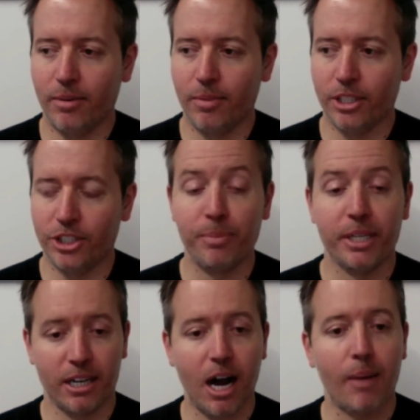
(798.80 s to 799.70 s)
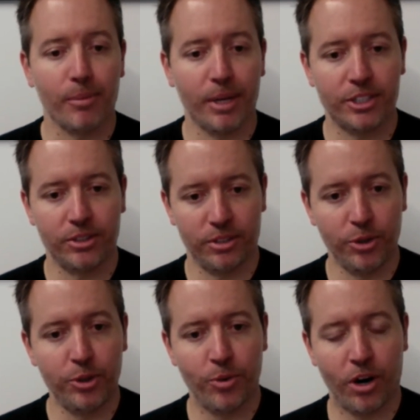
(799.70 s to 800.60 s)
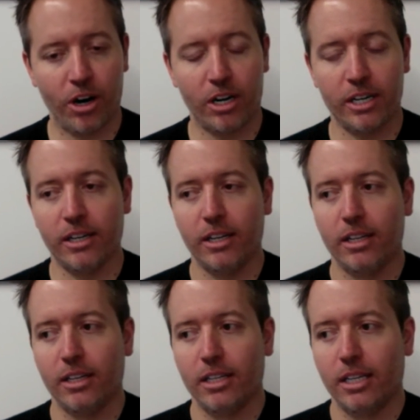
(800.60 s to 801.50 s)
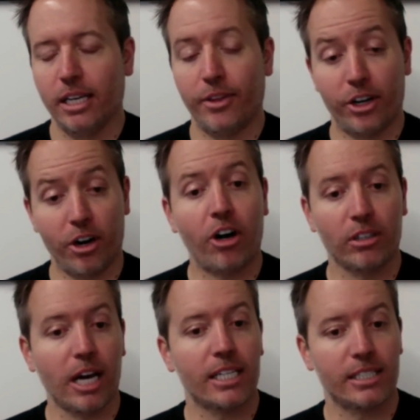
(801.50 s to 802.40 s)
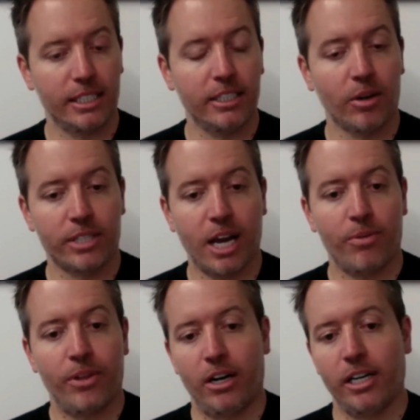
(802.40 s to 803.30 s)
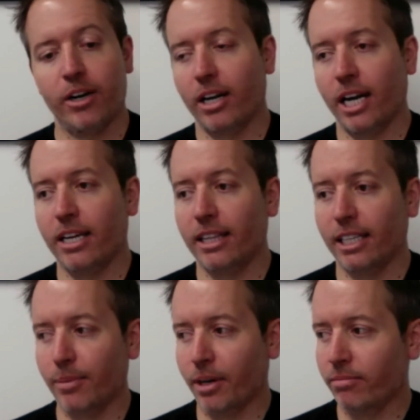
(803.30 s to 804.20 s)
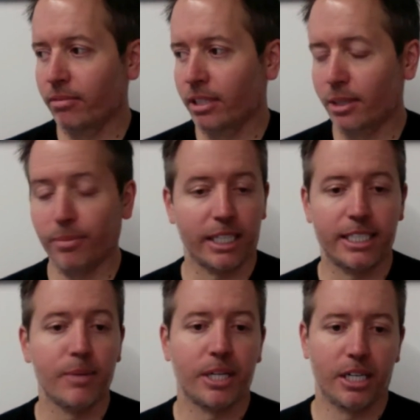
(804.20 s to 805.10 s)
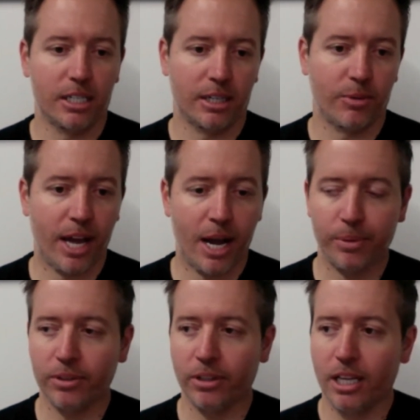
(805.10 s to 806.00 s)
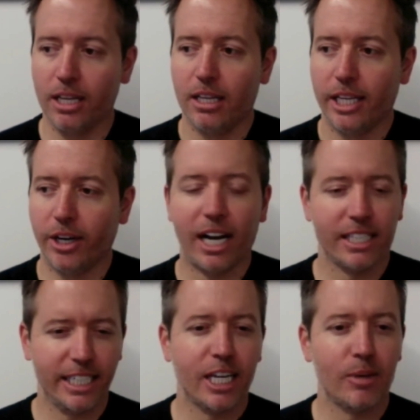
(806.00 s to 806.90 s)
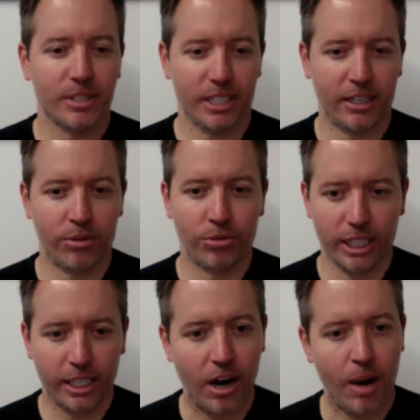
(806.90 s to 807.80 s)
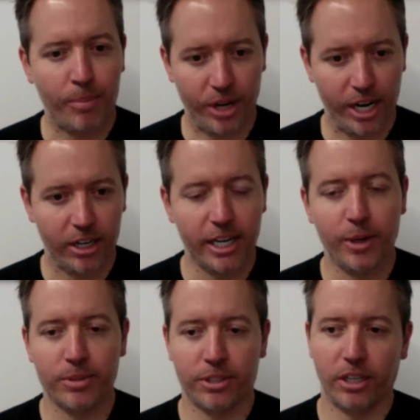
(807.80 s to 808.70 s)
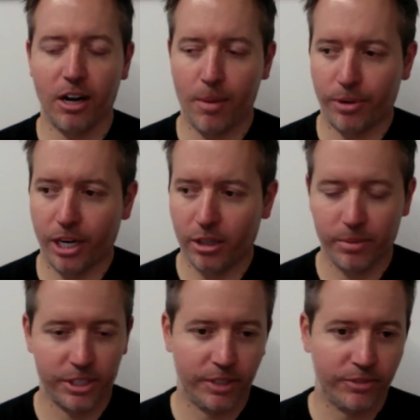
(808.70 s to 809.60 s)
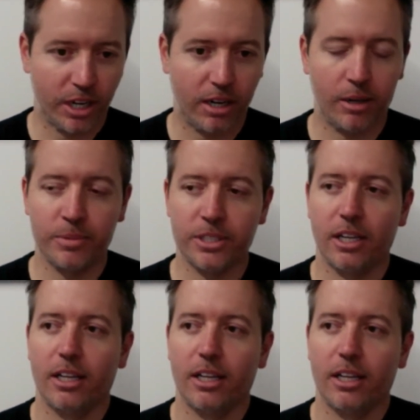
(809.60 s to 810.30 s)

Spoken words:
it should be a compliment to who you are. And there are a lot of CEOs out there. I think about someone like Tim Cook with Apple. I see him as like a really good operator. He was a good operator with Steve Jobs.